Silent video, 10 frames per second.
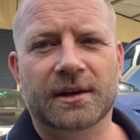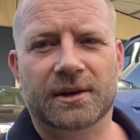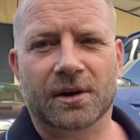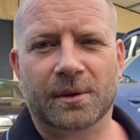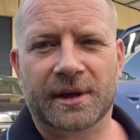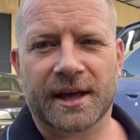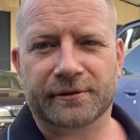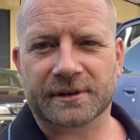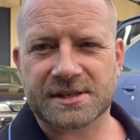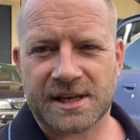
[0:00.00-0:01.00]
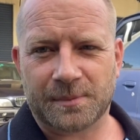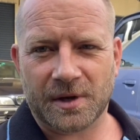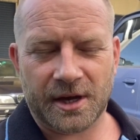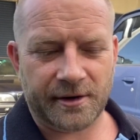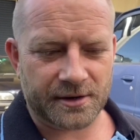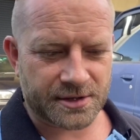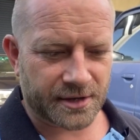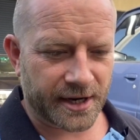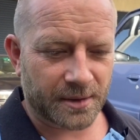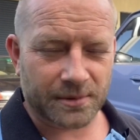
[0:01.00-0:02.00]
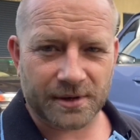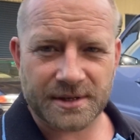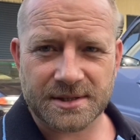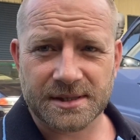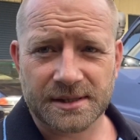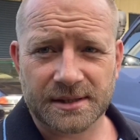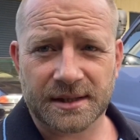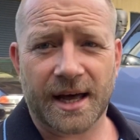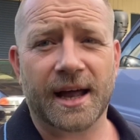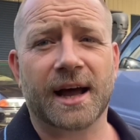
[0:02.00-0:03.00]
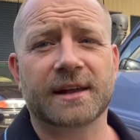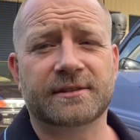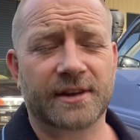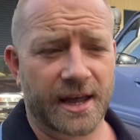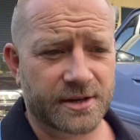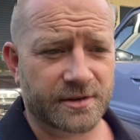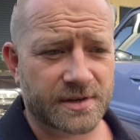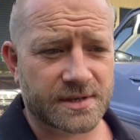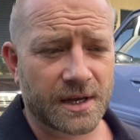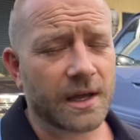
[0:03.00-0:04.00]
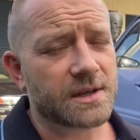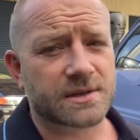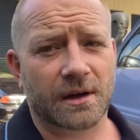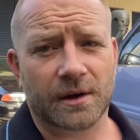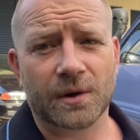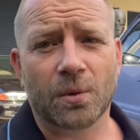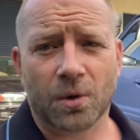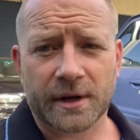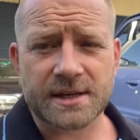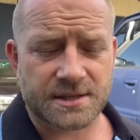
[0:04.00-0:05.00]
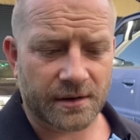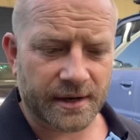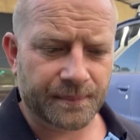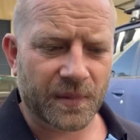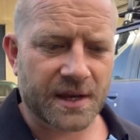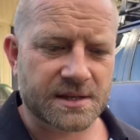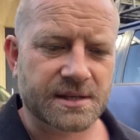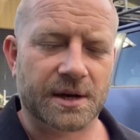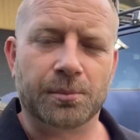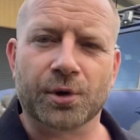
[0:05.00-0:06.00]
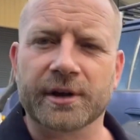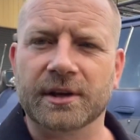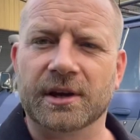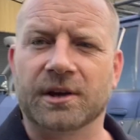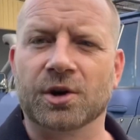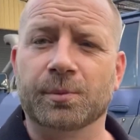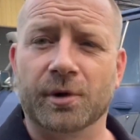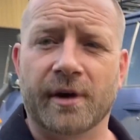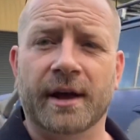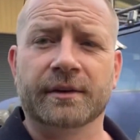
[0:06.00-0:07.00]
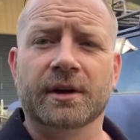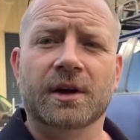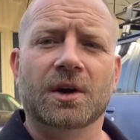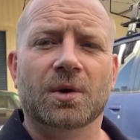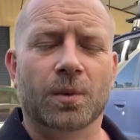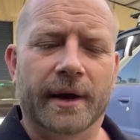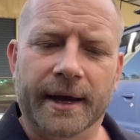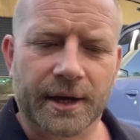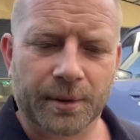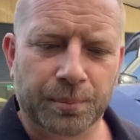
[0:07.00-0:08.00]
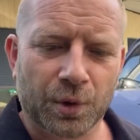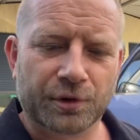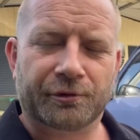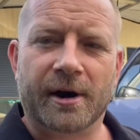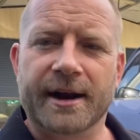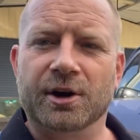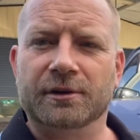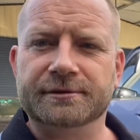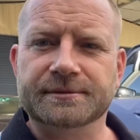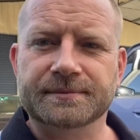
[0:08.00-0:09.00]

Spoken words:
got to be careful of Skippy here in Australia, boys. They are dangerous. So what he's doing is he's going to bring the coupe around. We're going to pull the front end off,